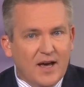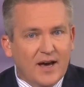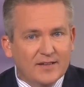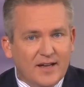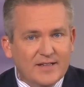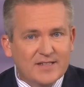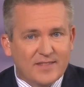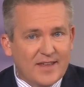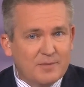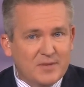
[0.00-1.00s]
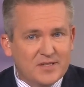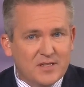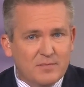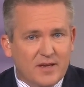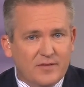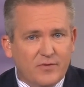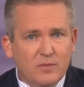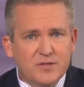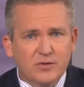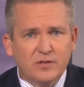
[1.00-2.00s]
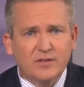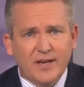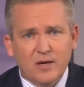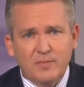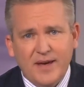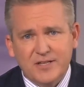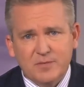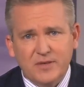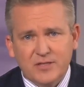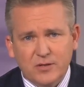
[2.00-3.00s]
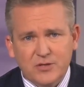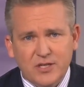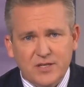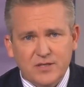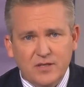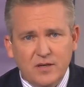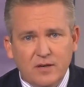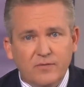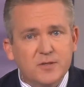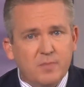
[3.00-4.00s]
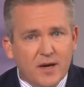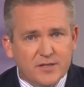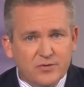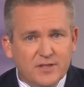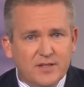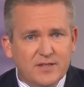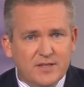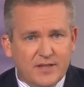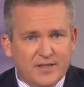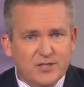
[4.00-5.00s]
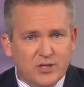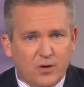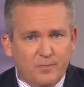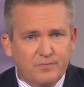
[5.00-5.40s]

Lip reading: I'd like to thank PCMA, the Pharmaceutical Care Management Association, for sponsoring today's show.